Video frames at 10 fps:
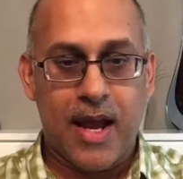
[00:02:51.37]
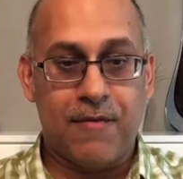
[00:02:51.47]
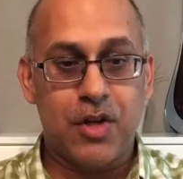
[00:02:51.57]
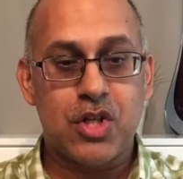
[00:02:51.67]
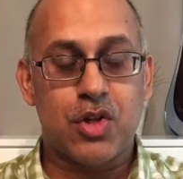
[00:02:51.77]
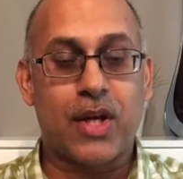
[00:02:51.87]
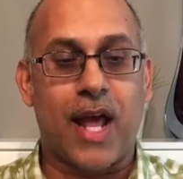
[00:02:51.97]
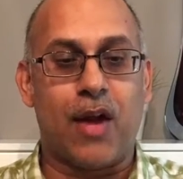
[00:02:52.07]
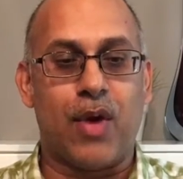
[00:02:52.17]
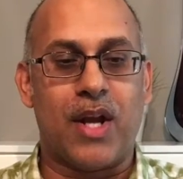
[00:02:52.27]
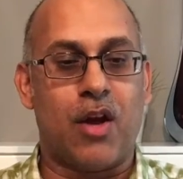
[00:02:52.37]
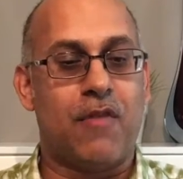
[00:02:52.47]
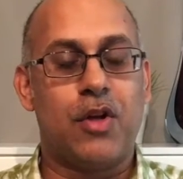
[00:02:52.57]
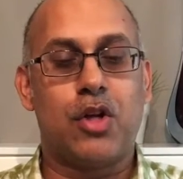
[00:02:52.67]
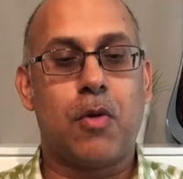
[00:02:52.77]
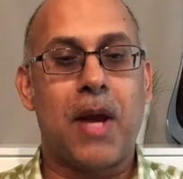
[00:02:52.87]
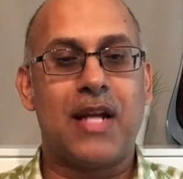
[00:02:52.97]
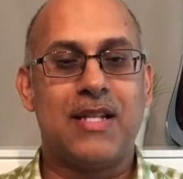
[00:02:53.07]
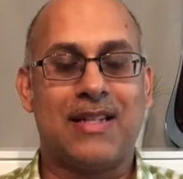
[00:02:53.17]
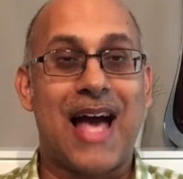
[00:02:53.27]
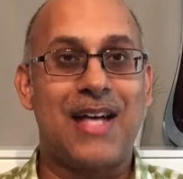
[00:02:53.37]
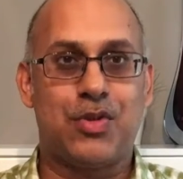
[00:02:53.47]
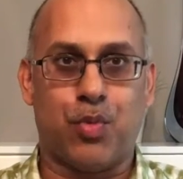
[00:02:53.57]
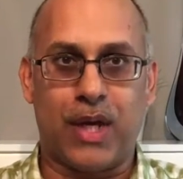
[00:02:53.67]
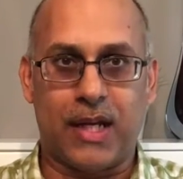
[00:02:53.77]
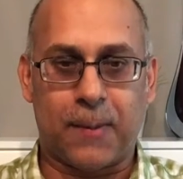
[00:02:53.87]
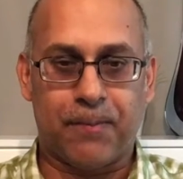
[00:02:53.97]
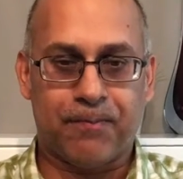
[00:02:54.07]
If you just look at it right now, if you go back to last week,